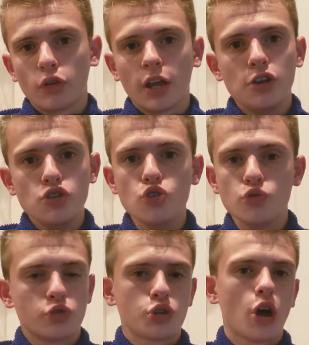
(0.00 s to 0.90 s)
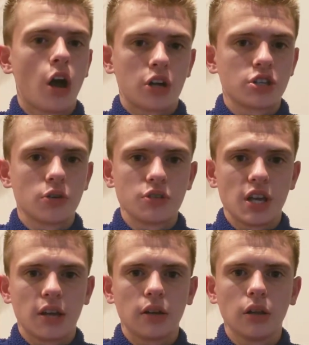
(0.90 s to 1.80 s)
like a news or talk show
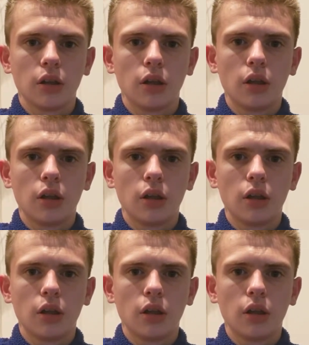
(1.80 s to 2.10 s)
channel.